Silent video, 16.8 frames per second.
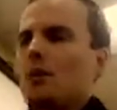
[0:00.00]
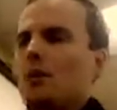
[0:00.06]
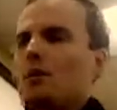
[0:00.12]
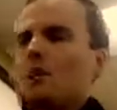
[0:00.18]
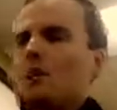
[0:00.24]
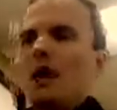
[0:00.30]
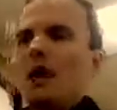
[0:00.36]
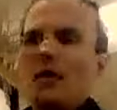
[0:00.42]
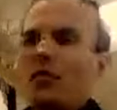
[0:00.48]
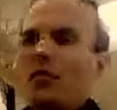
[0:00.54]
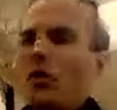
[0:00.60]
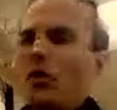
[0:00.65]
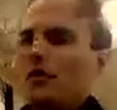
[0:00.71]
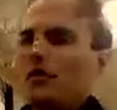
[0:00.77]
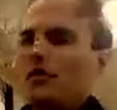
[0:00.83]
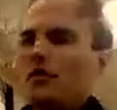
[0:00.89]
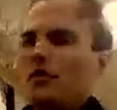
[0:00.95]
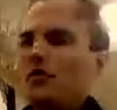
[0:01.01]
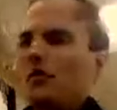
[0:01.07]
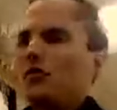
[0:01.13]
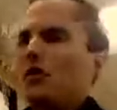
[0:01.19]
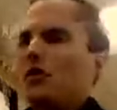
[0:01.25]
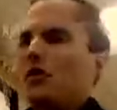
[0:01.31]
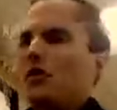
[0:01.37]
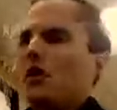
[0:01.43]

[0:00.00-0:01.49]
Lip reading: maybe 1 to 2.